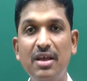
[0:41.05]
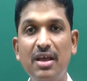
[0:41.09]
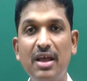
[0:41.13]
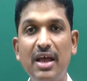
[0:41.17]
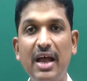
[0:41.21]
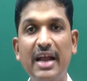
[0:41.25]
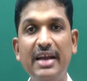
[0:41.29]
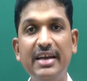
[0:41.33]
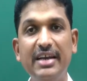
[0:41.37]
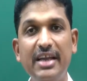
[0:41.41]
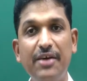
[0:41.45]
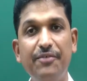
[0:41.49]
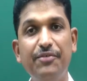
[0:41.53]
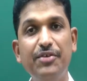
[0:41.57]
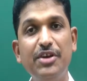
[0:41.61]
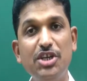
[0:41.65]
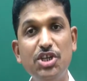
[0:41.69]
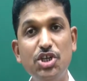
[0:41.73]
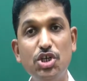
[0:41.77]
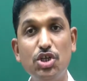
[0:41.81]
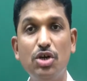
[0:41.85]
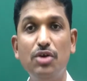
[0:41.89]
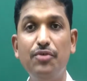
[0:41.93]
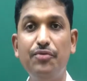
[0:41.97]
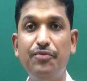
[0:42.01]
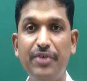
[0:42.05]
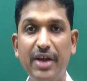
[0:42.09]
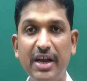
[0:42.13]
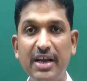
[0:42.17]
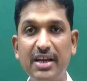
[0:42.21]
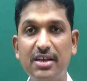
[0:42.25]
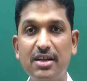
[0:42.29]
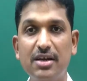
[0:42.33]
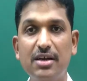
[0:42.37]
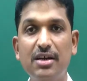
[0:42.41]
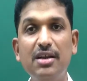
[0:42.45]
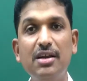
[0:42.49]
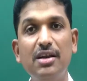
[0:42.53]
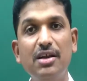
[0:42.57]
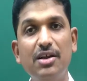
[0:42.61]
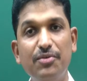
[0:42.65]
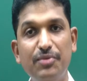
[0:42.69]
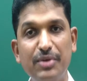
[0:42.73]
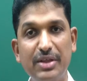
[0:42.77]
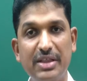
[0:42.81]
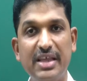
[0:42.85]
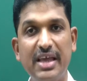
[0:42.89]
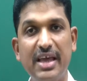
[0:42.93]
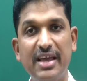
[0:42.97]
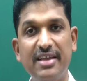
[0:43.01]
and definition of vector
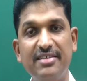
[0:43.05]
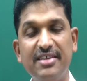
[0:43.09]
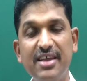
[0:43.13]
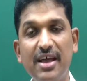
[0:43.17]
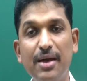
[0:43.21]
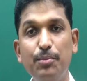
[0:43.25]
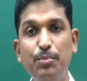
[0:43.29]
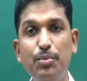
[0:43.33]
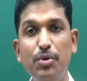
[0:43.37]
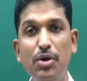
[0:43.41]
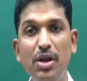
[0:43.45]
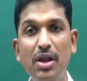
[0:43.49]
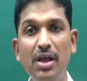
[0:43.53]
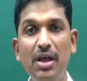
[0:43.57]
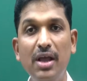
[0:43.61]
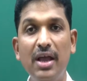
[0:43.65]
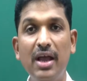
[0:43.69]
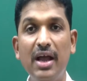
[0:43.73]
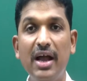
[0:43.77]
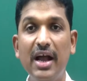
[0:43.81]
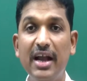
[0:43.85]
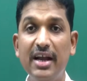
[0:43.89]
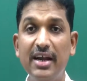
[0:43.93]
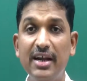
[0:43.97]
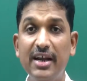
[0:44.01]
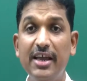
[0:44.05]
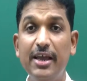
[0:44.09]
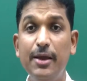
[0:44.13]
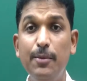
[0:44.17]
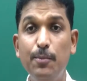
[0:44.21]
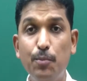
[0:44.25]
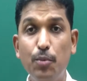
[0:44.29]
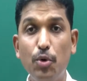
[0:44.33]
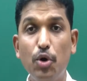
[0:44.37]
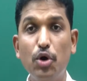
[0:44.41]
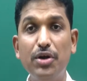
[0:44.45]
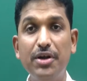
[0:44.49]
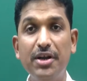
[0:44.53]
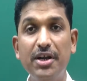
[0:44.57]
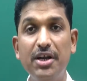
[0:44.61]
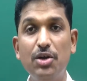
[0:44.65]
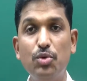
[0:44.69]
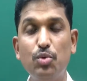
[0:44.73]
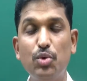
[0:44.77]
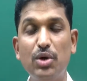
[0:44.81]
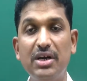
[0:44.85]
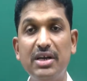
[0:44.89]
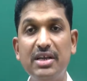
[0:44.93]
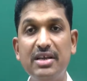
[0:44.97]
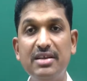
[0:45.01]
with example, and important
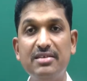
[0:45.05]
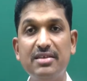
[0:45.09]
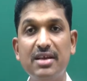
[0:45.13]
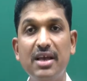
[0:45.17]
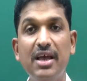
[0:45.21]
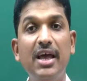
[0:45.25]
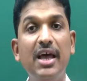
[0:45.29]
one is